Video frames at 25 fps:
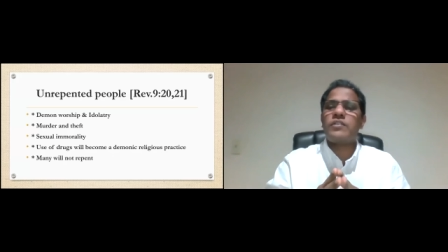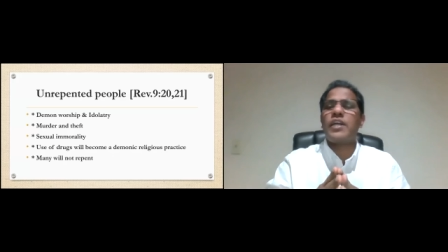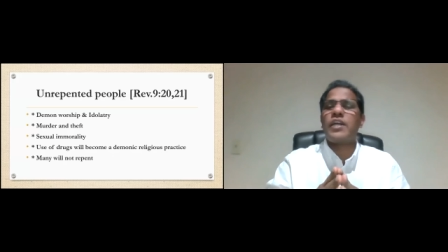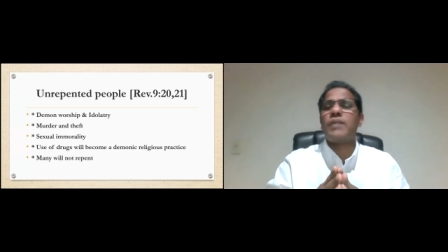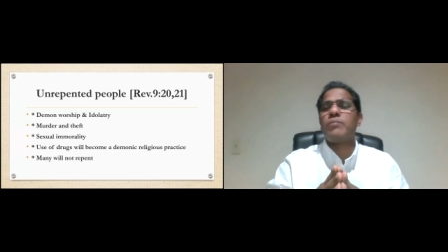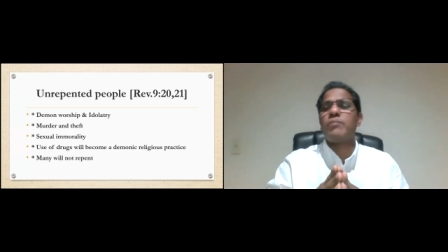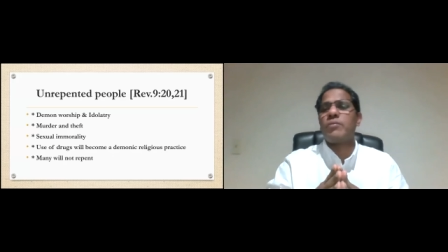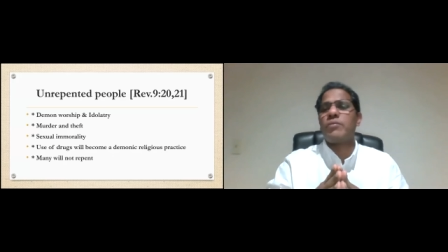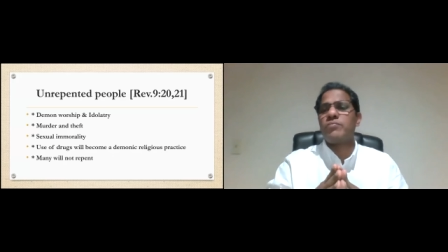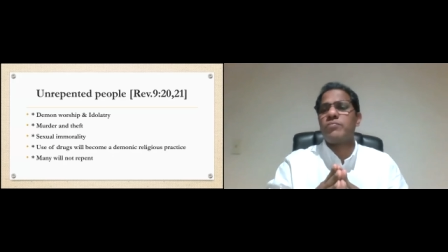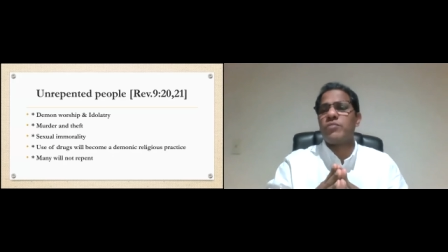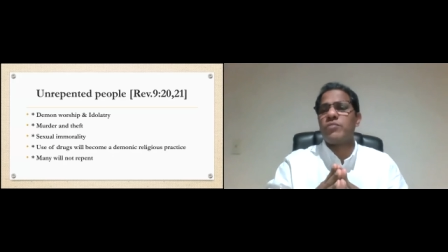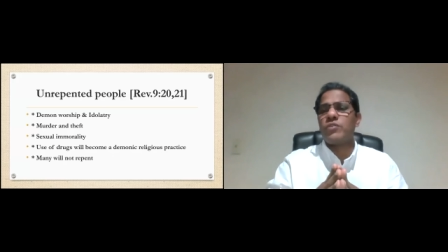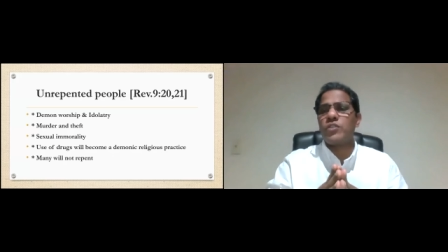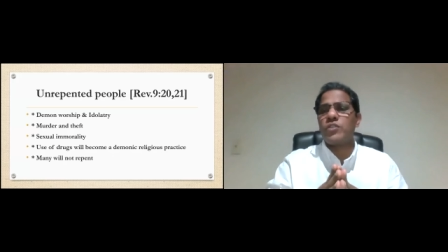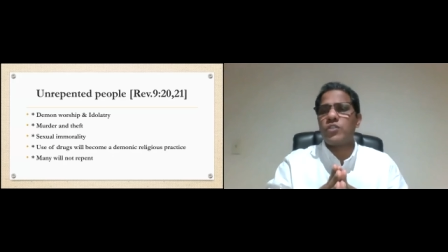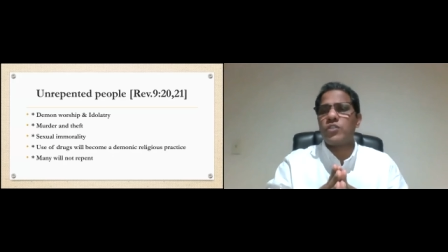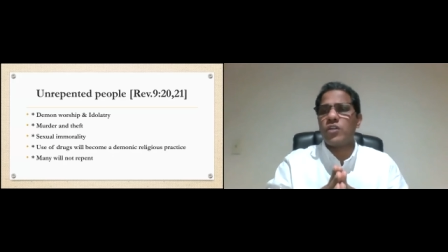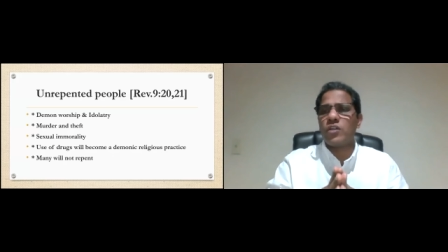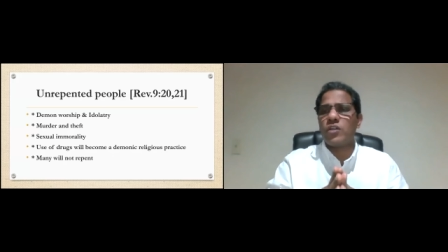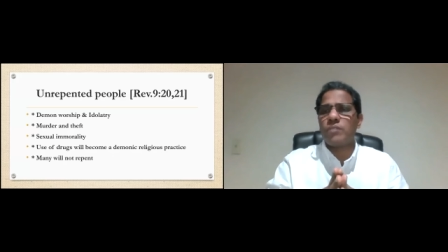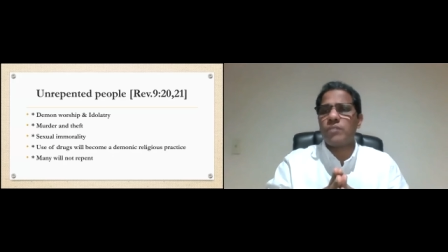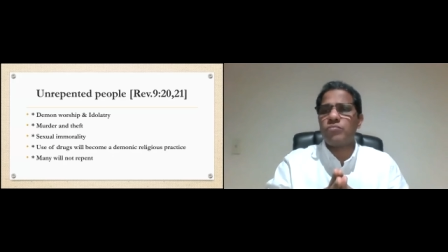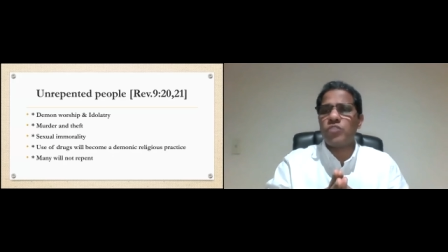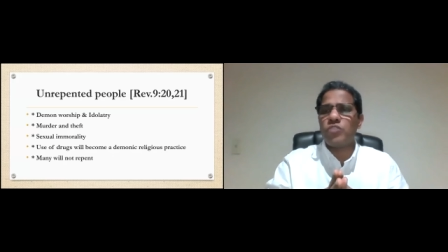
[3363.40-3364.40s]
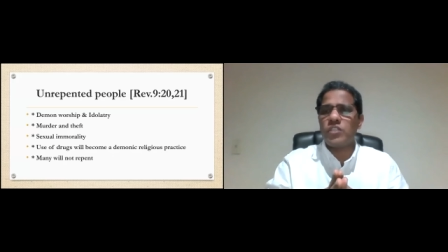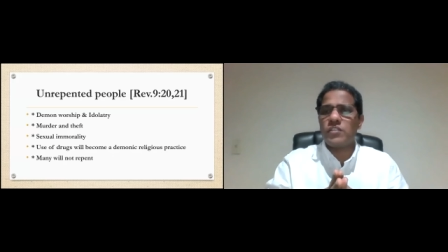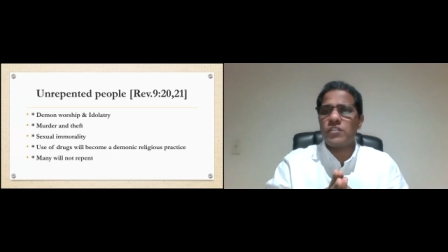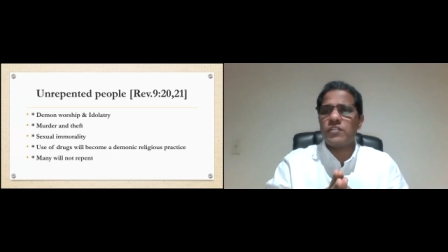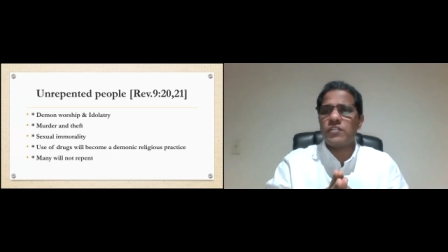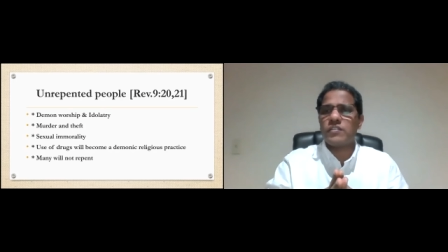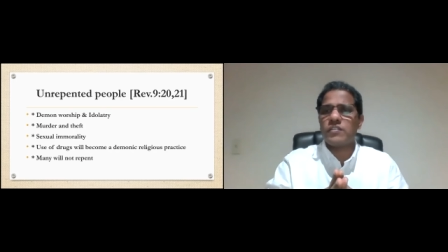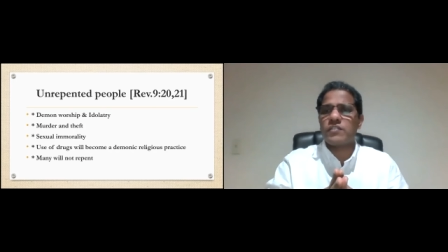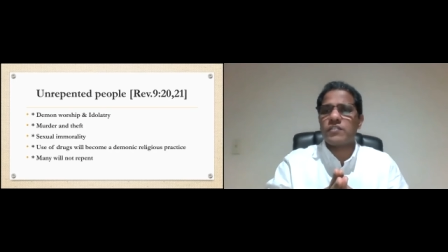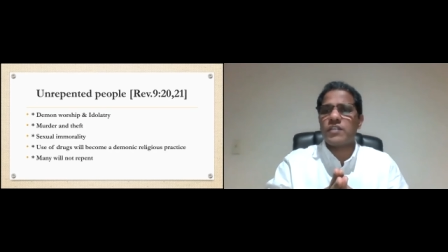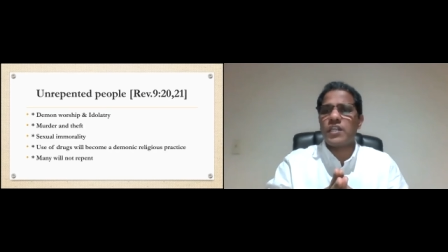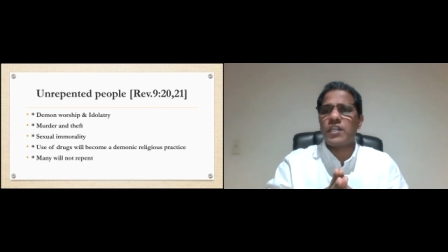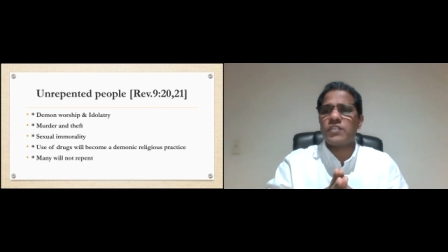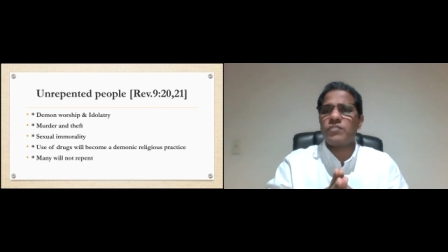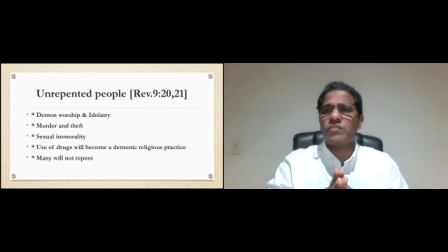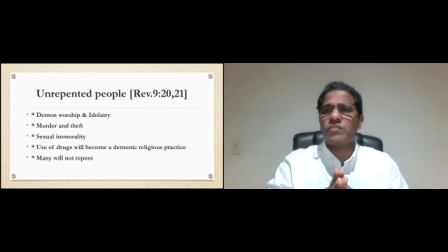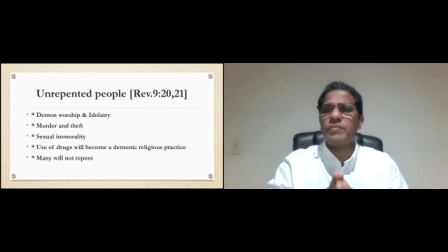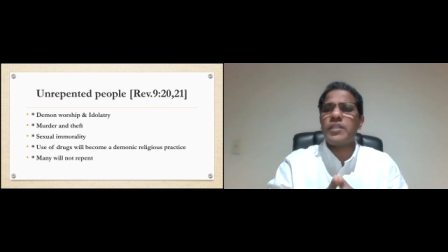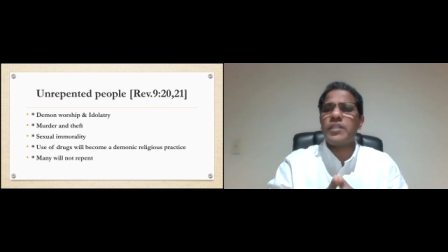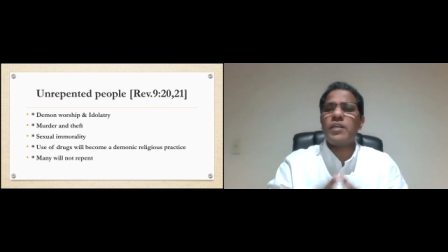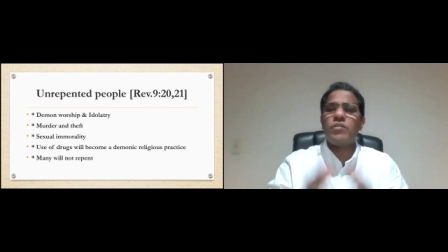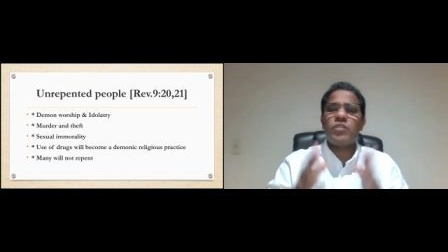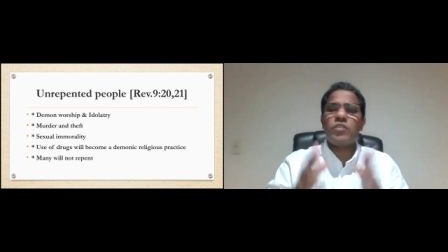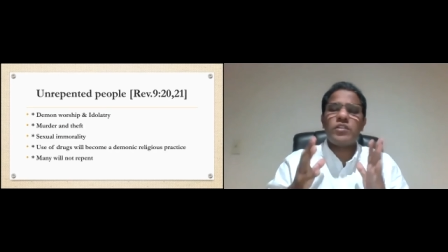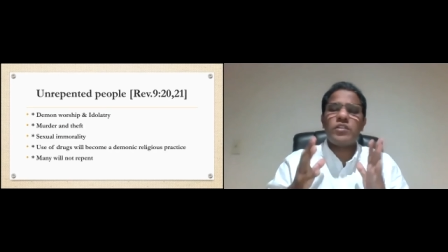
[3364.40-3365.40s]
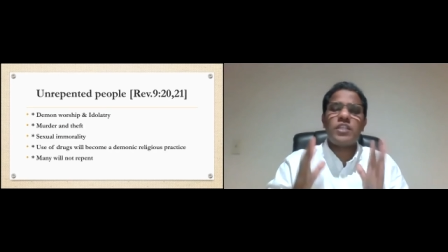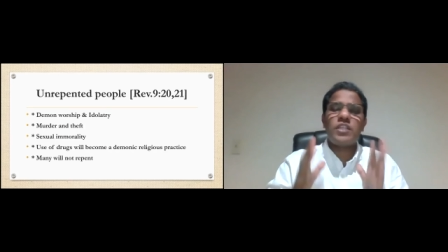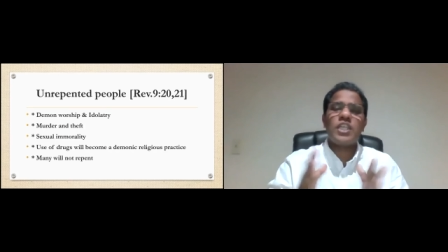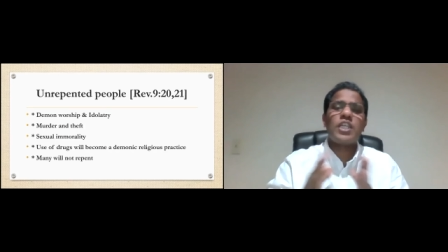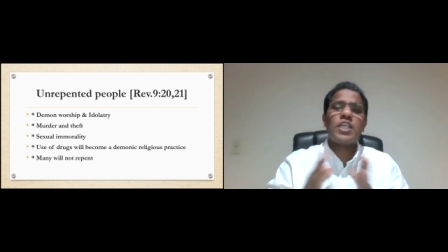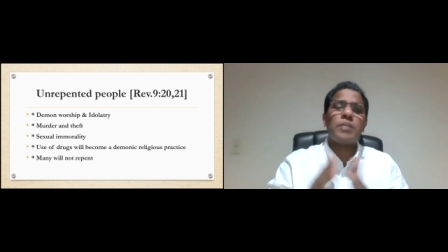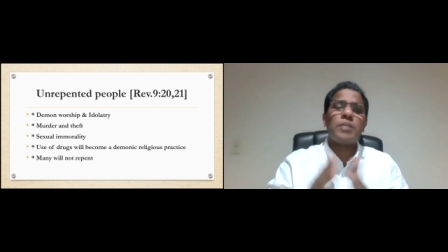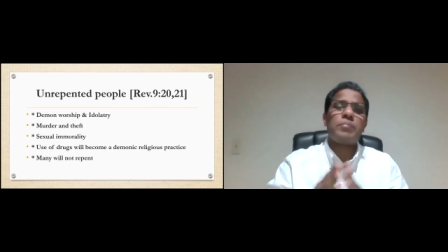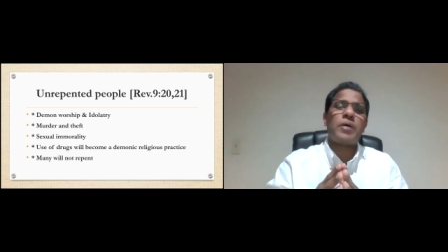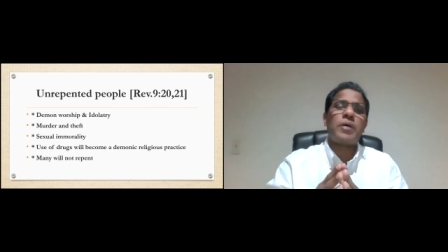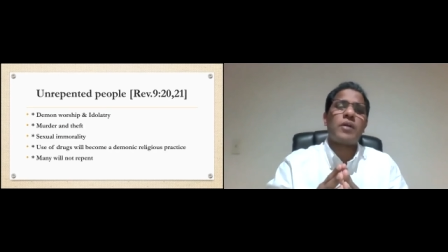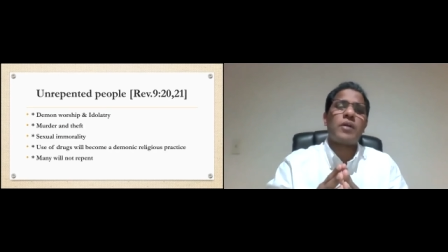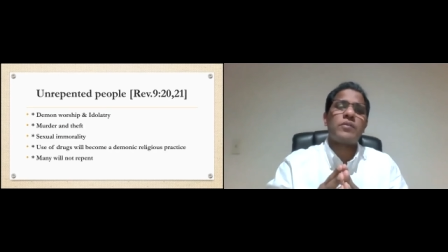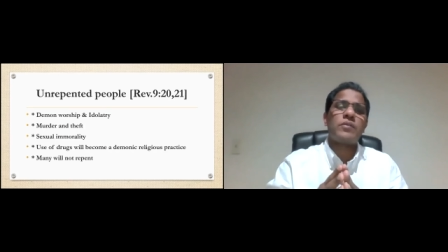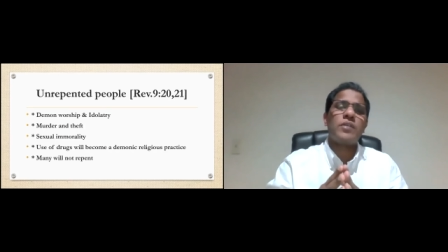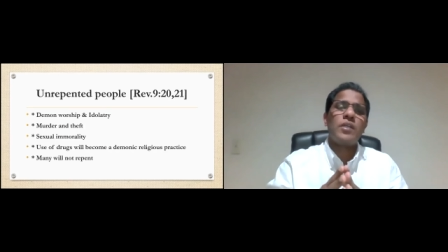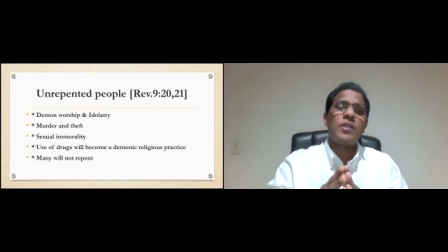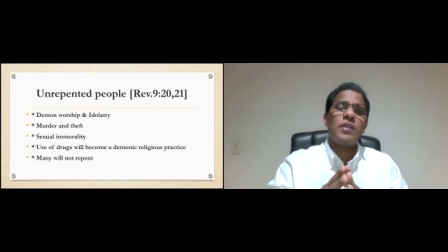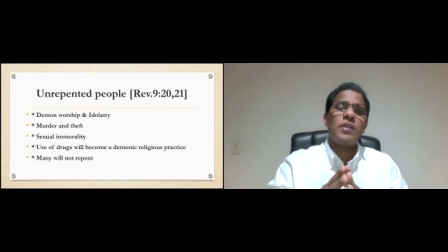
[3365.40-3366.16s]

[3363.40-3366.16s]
time of the return of Jesus Christ. We have to think about,